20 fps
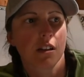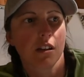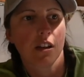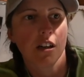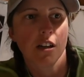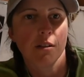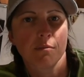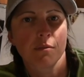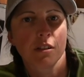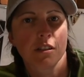
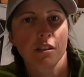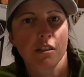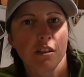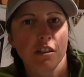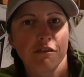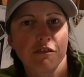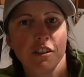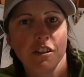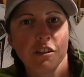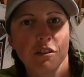Um, I
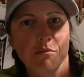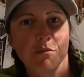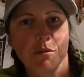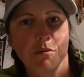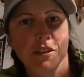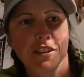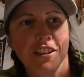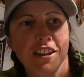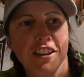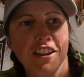think you can
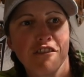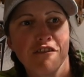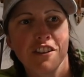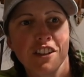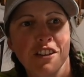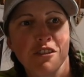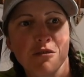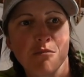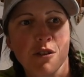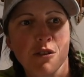probably see that
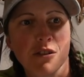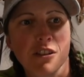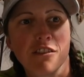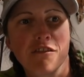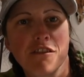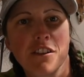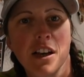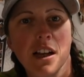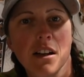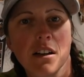video is mostly
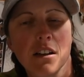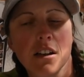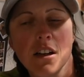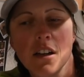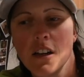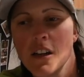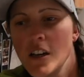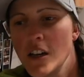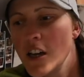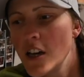filler.
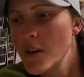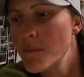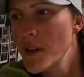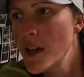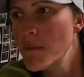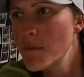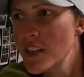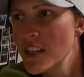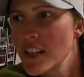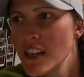Um,
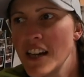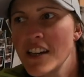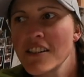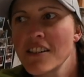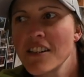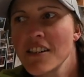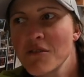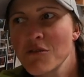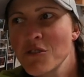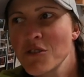Emily has
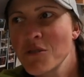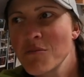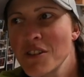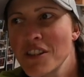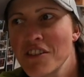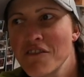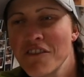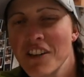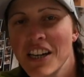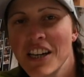now joined me
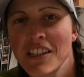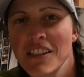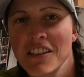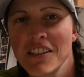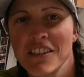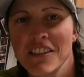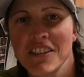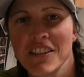in the van.